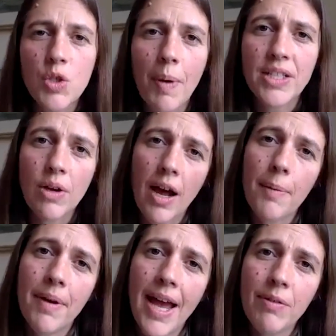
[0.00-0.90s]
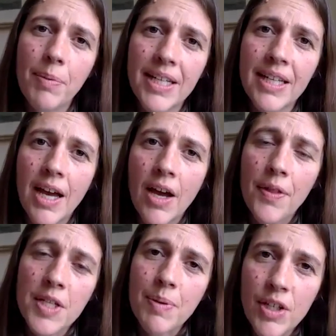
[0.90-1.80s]
everybody that's been
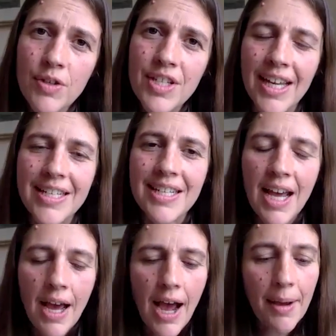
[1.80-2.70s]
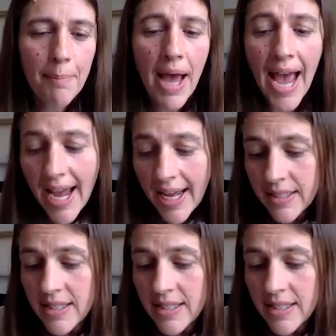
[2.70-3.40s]
using it. In